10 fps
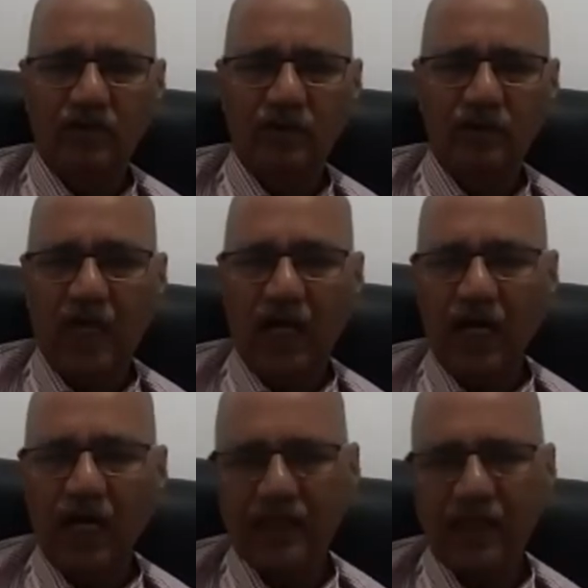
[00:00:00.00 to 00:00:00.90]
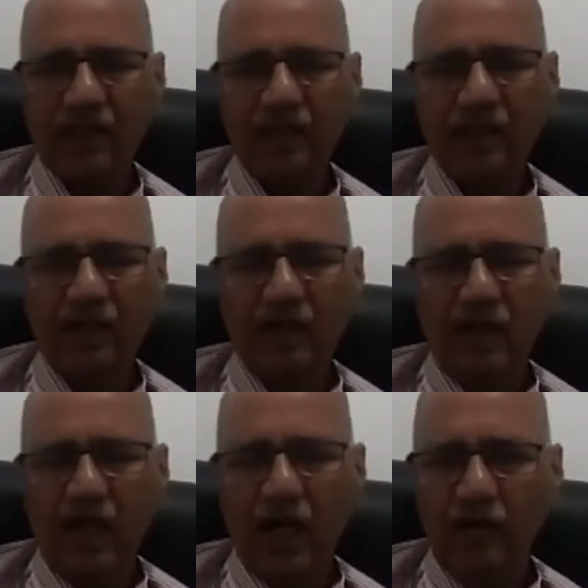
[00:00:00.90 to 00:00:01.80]
is hunter
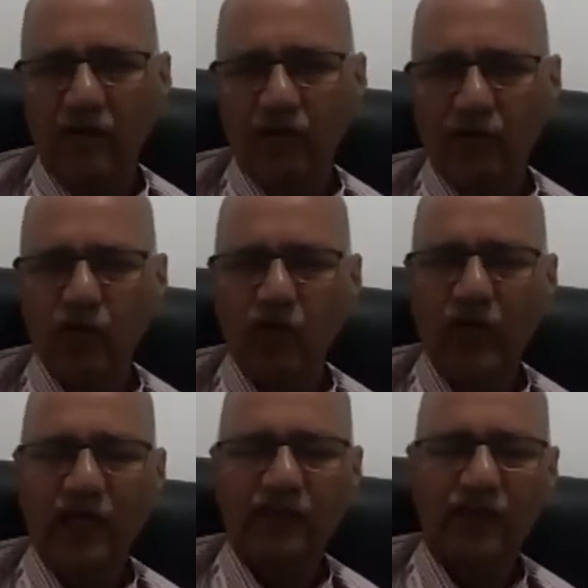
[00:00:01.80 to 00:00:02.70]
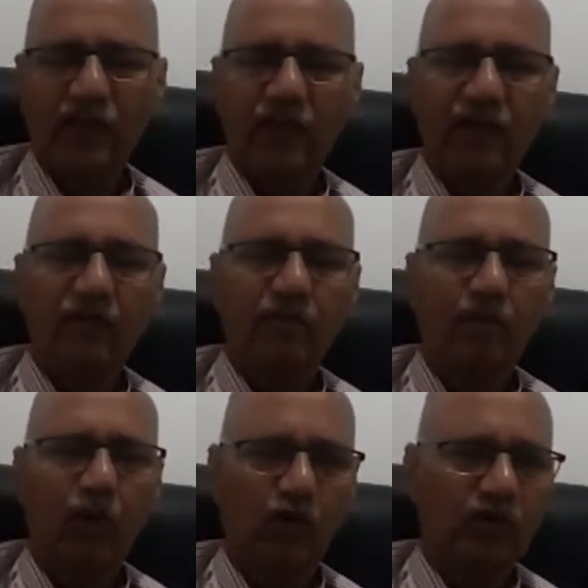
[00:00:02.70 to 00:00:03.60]
and food gatherer
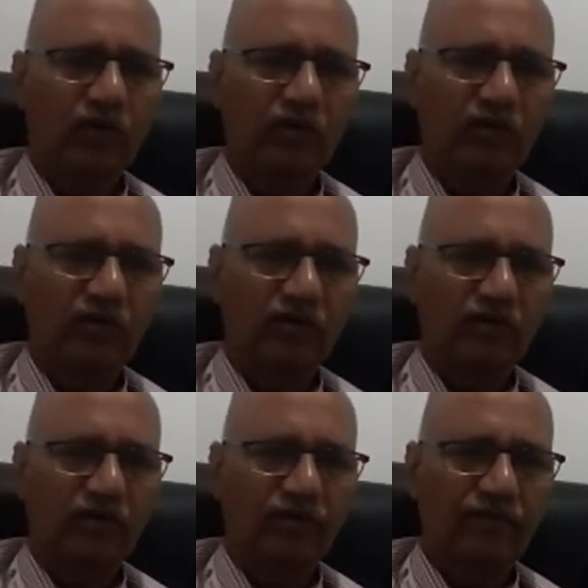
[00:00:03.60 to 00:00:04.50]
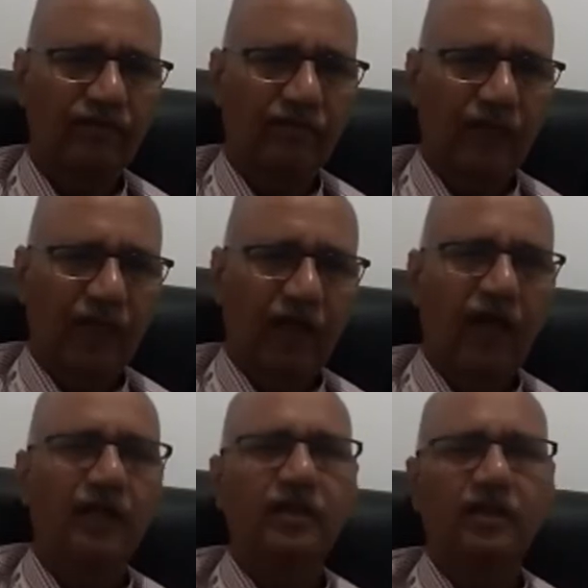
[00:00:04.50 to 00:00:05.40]
both.
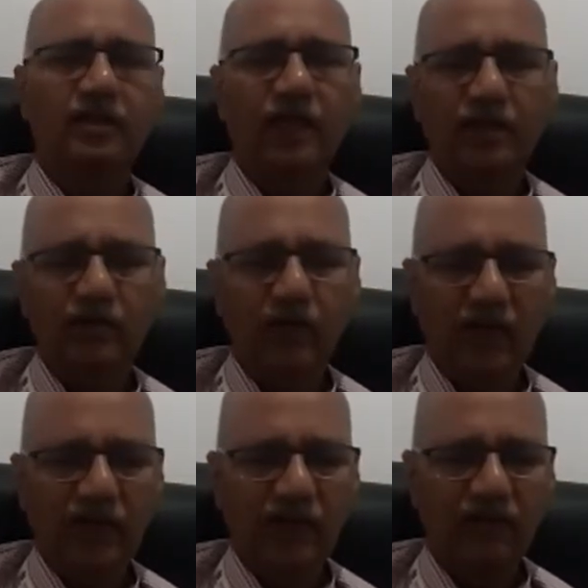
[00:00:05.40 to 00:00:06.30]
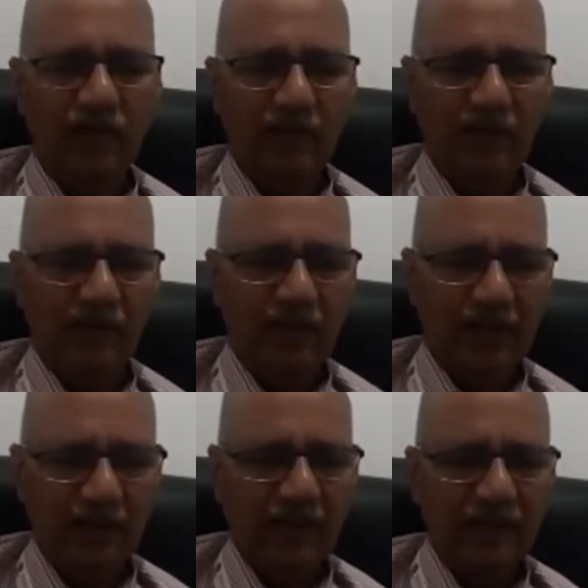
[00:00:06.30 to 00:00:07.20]
And that is why even in
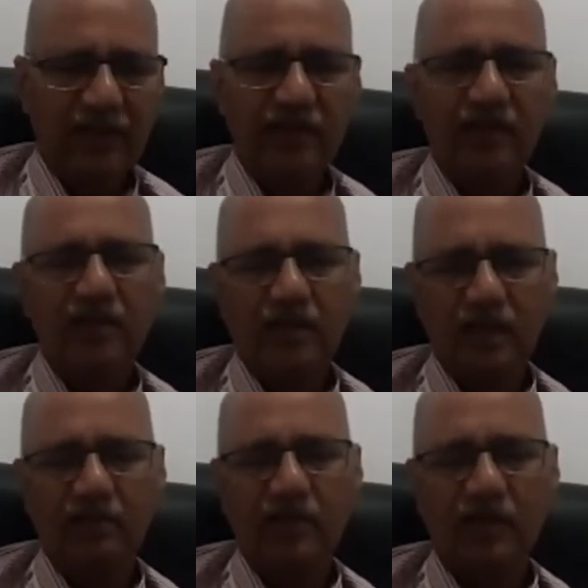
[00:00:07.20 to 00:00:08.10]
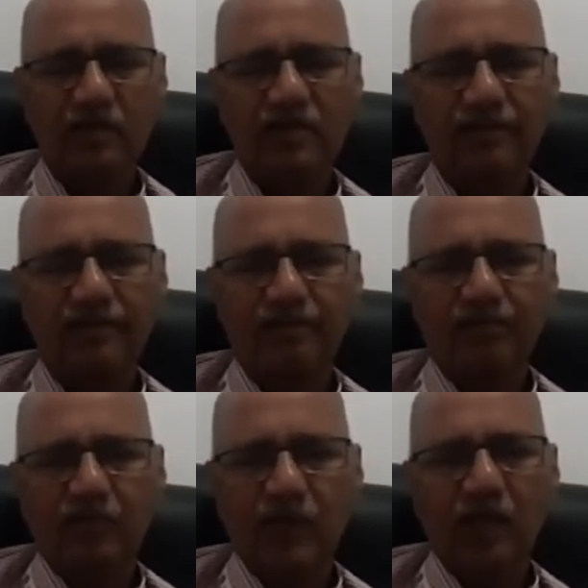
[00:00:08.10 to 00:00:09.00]
religious scriptures,
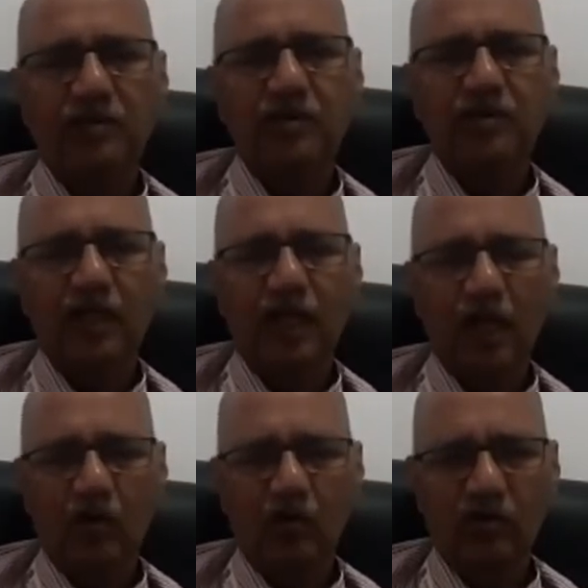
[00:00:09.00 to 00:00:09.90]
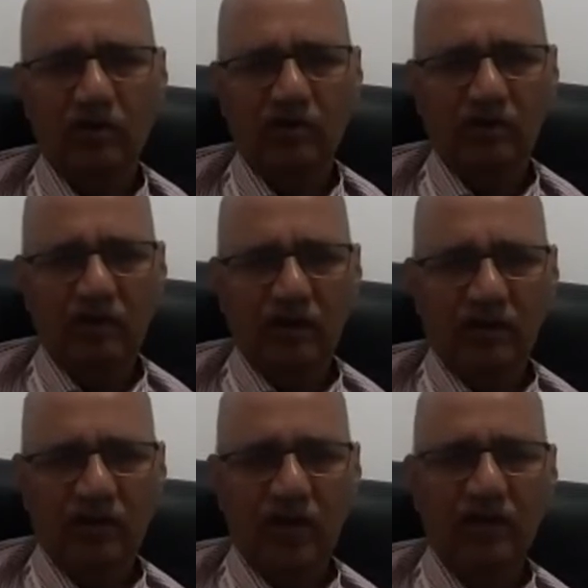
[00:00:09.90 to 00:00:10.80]
it is allowed
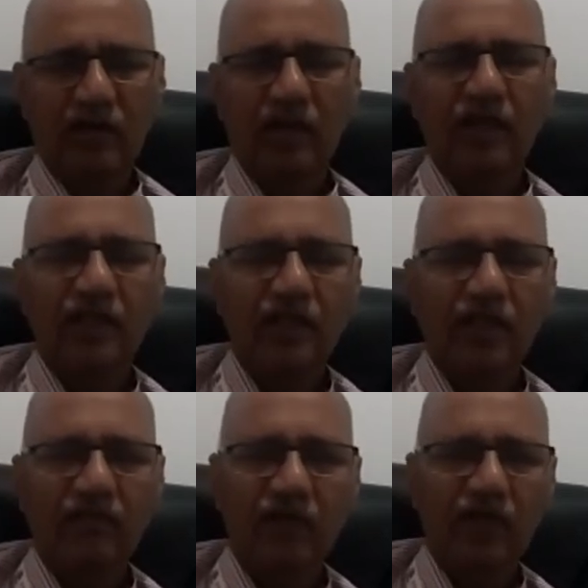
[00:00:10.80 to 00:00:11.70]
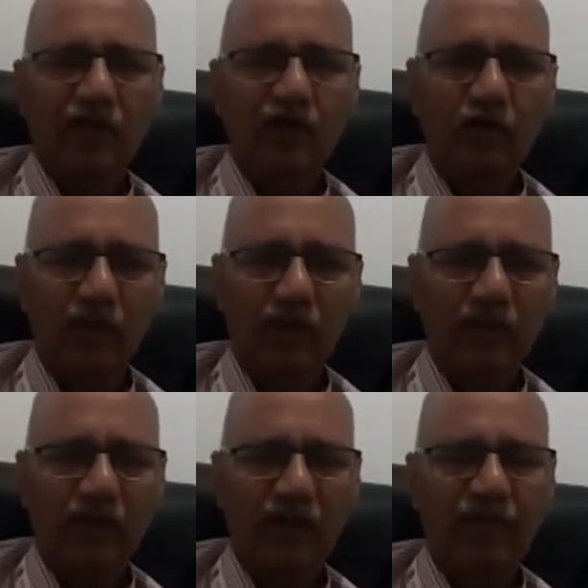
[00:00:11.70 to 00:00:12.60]
that any living human
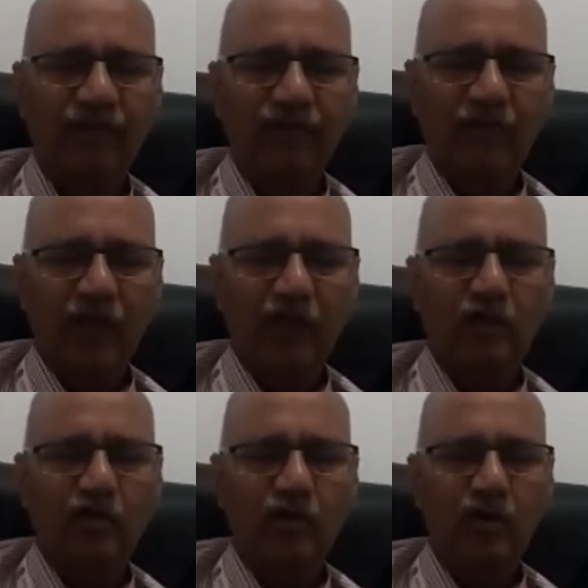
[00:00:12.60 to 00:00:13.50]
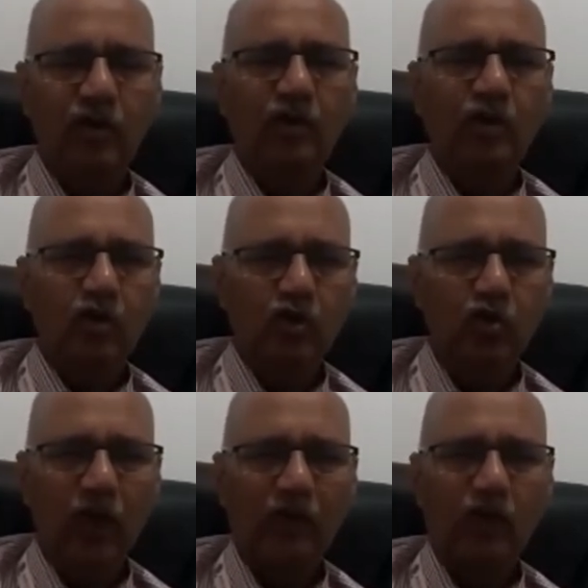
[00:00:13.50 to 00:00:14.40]
being is doing
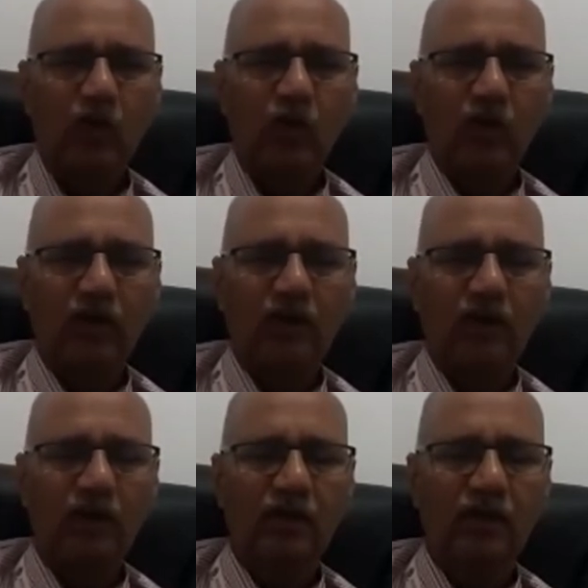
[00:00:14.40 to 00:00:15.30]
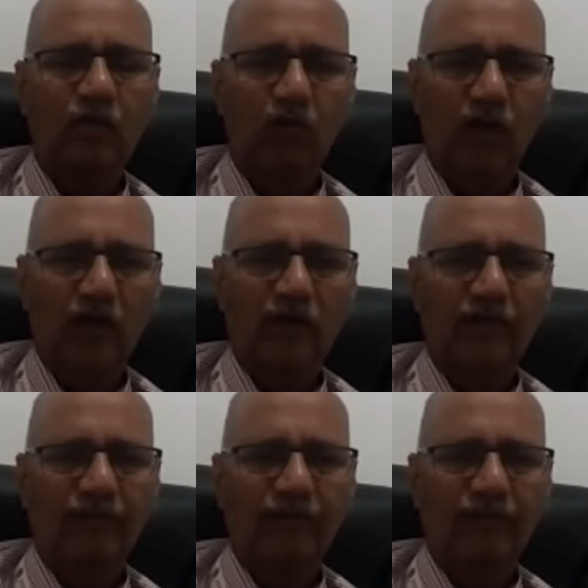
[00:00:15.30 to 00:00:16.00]
dual role. One,